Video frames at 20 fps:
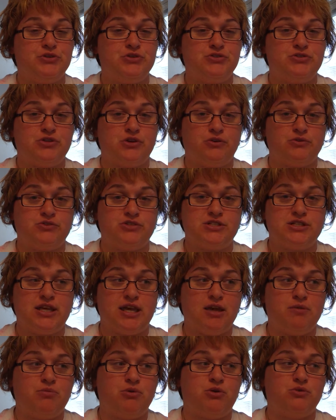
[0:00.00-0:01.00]
So just
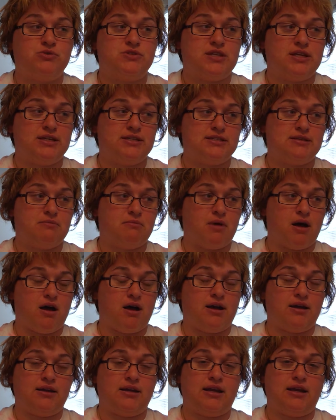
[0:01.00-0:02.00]
keep those things in
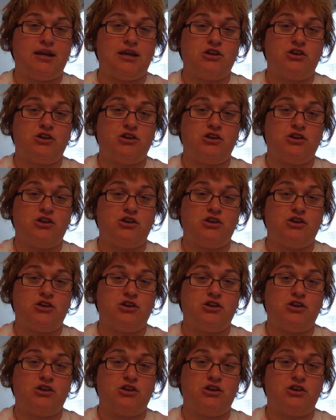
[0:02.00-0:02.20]
mind.